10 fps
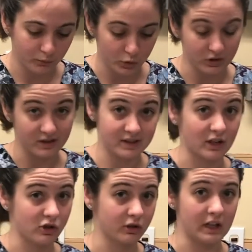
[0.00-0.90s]
which is
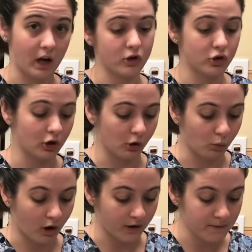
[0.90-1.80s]
essentially sugar
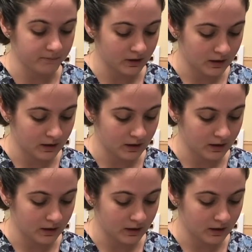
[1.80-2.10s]
water.